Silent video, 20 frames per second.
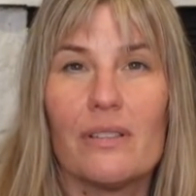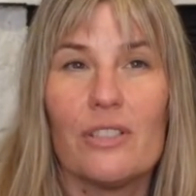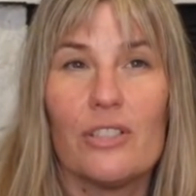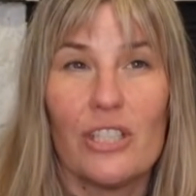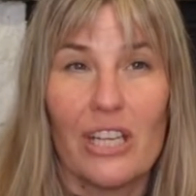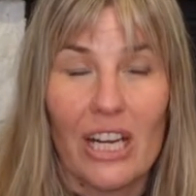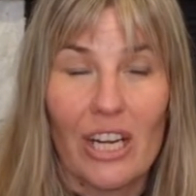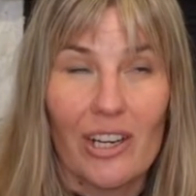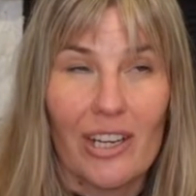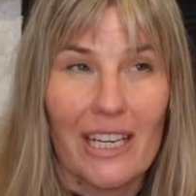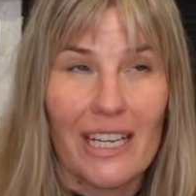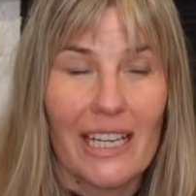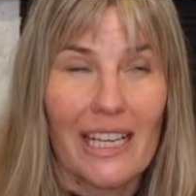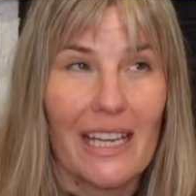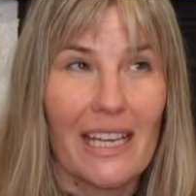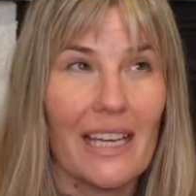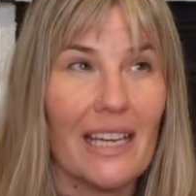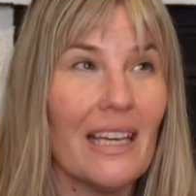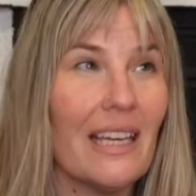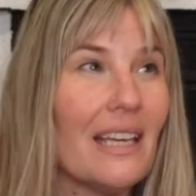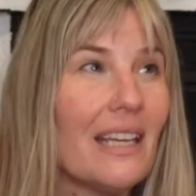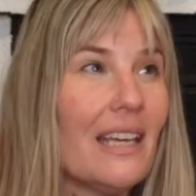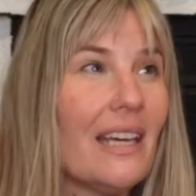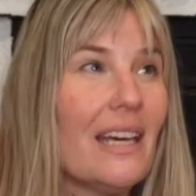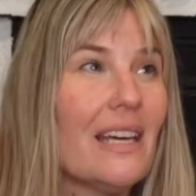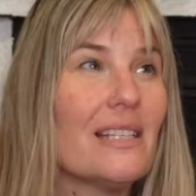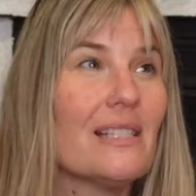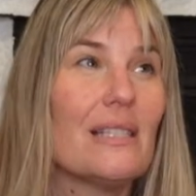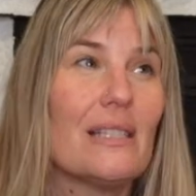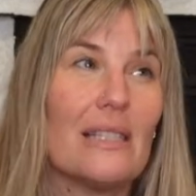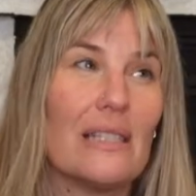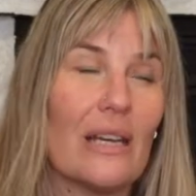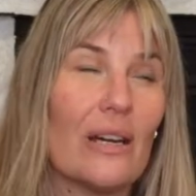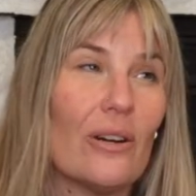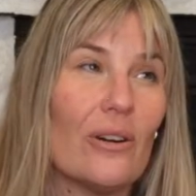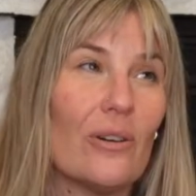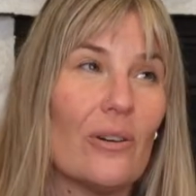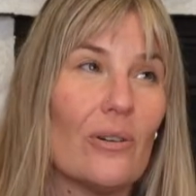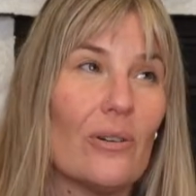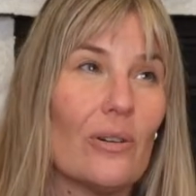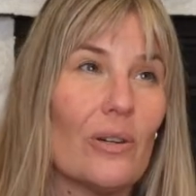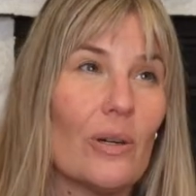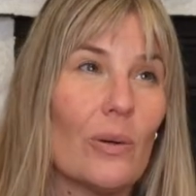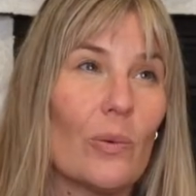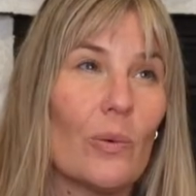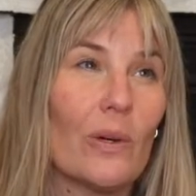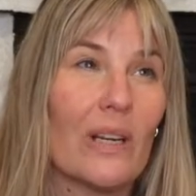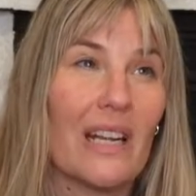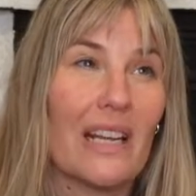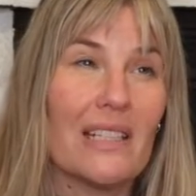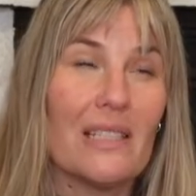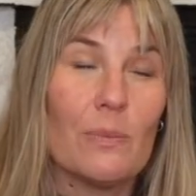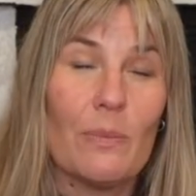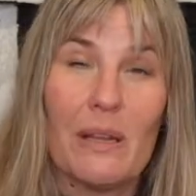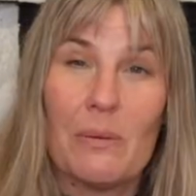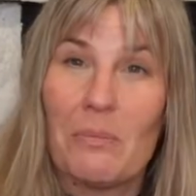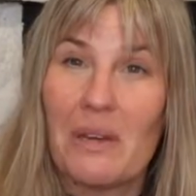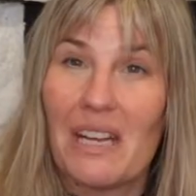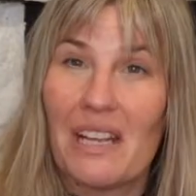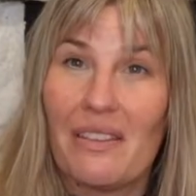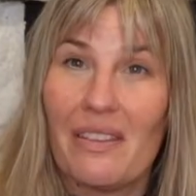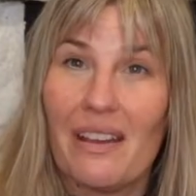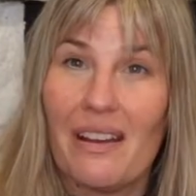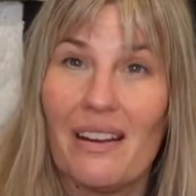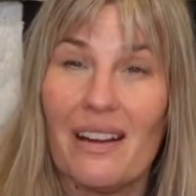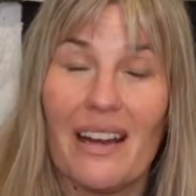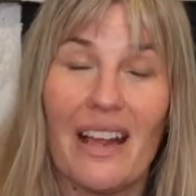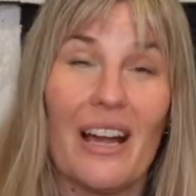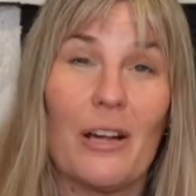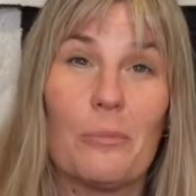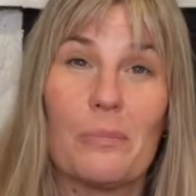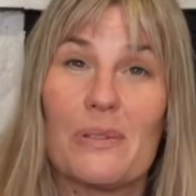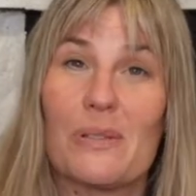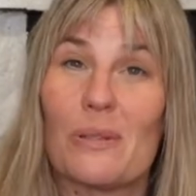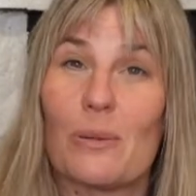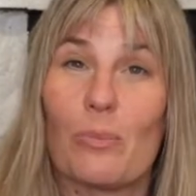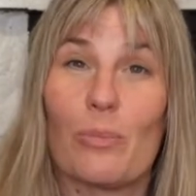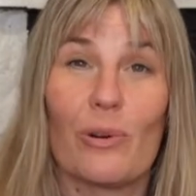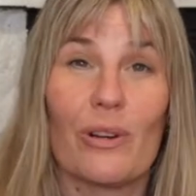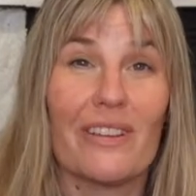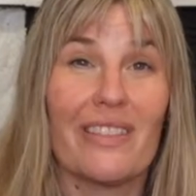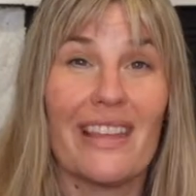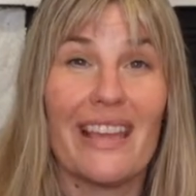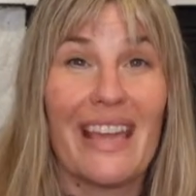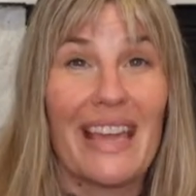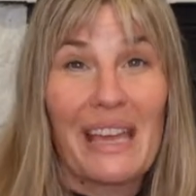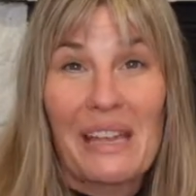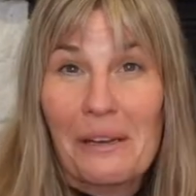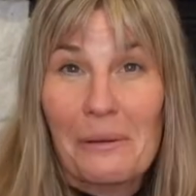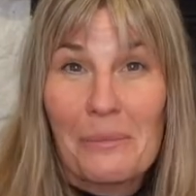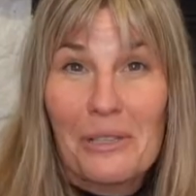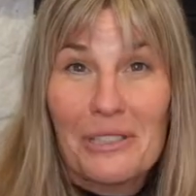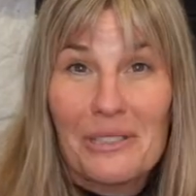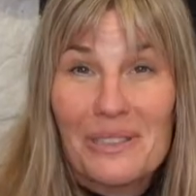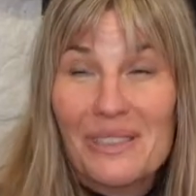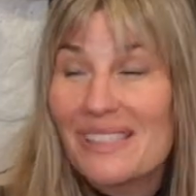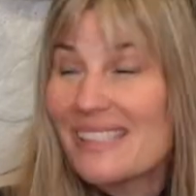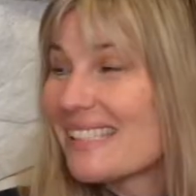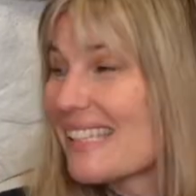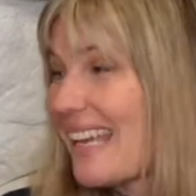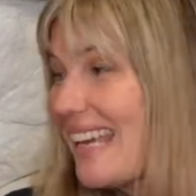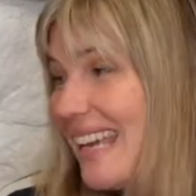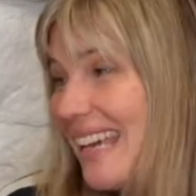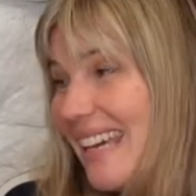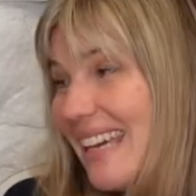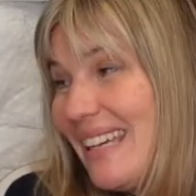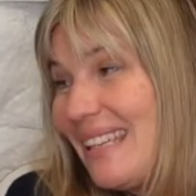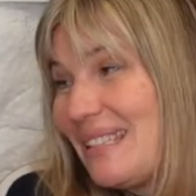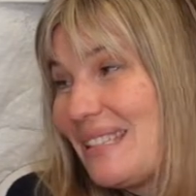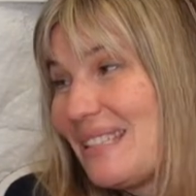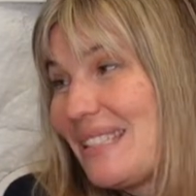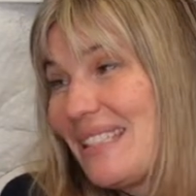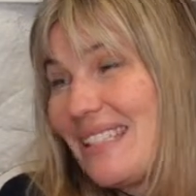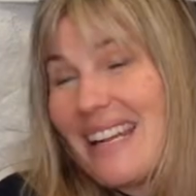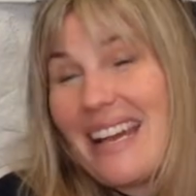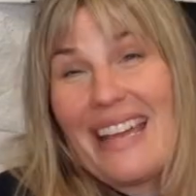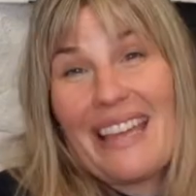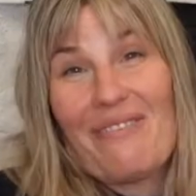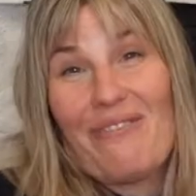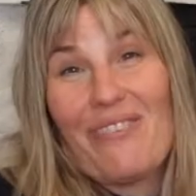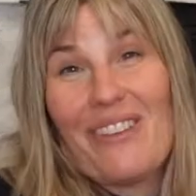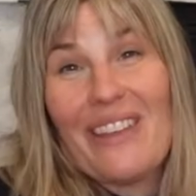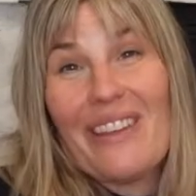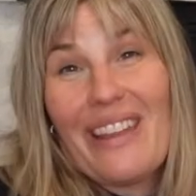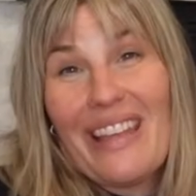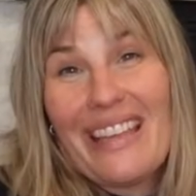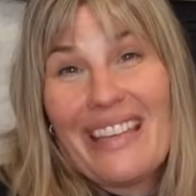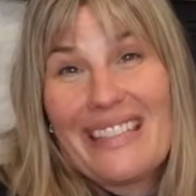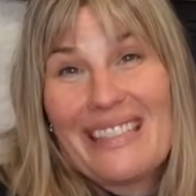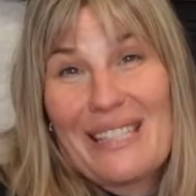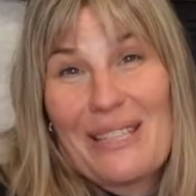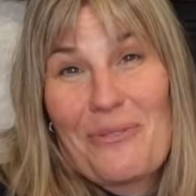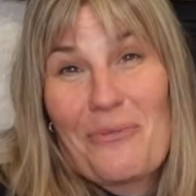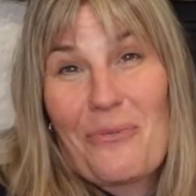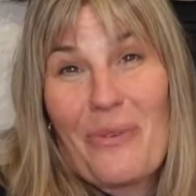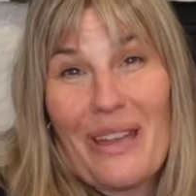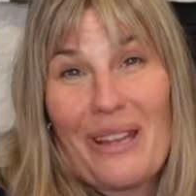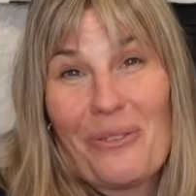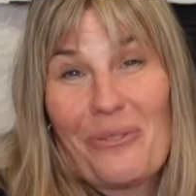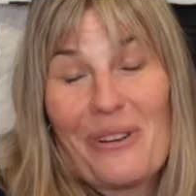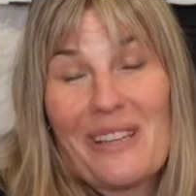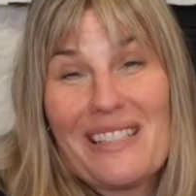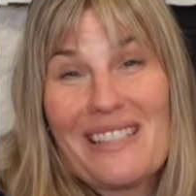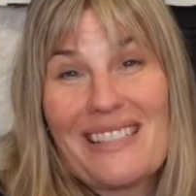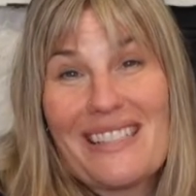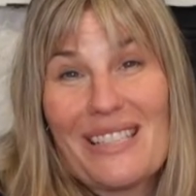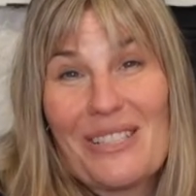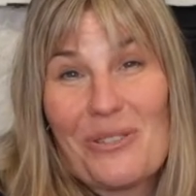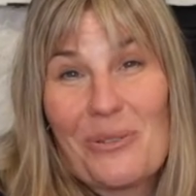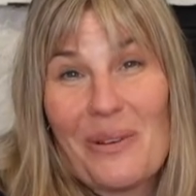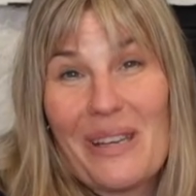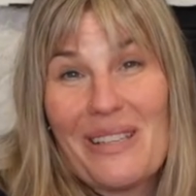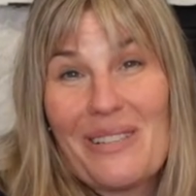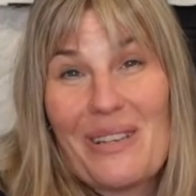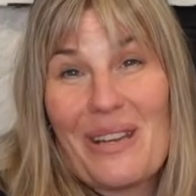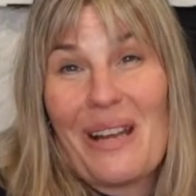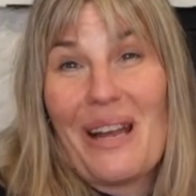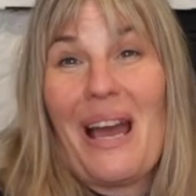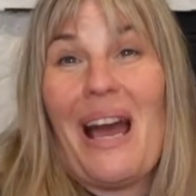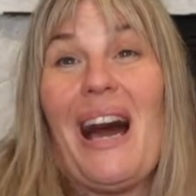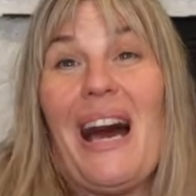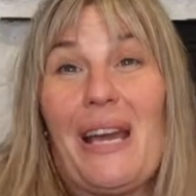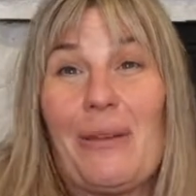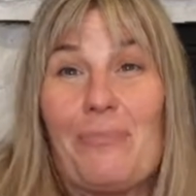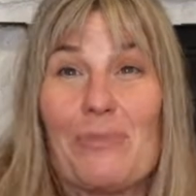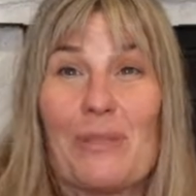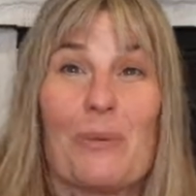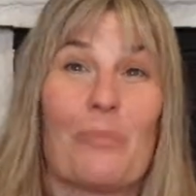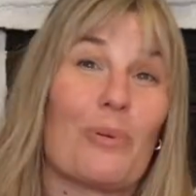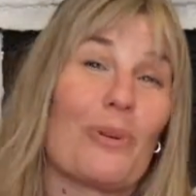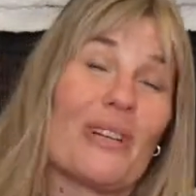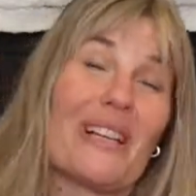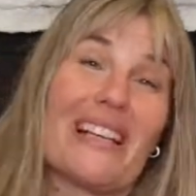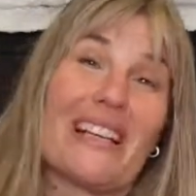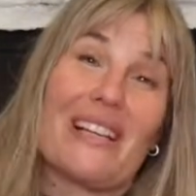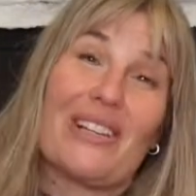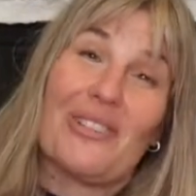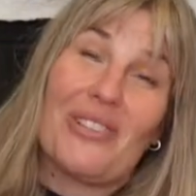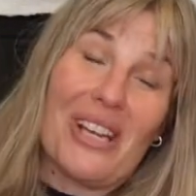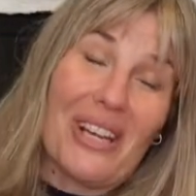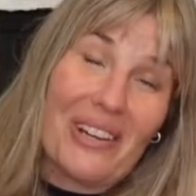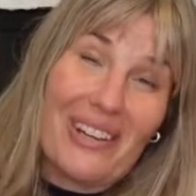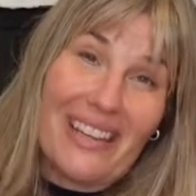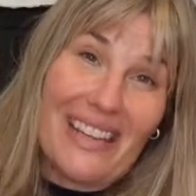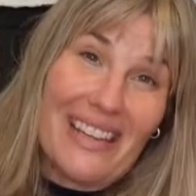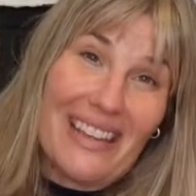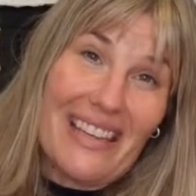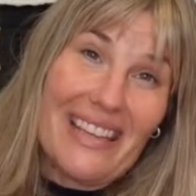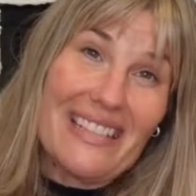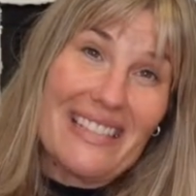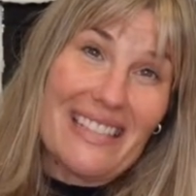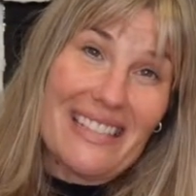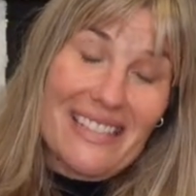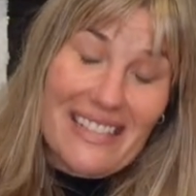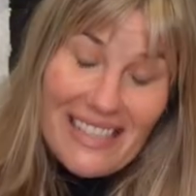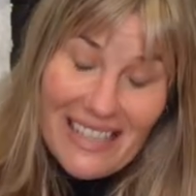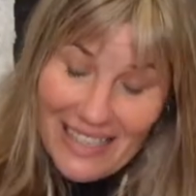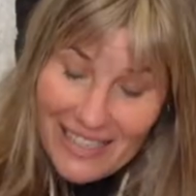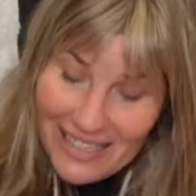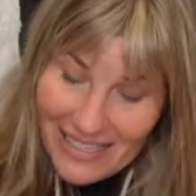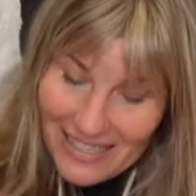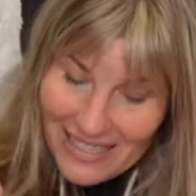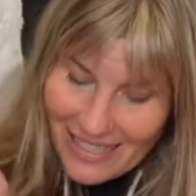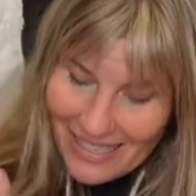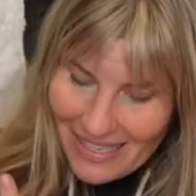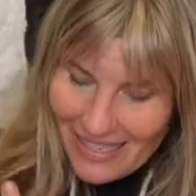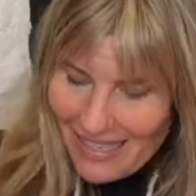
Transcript: charity. So when I spend money there, it helps support the animals and I feel like it's a win-win situation. I'm supporting a charity that does good.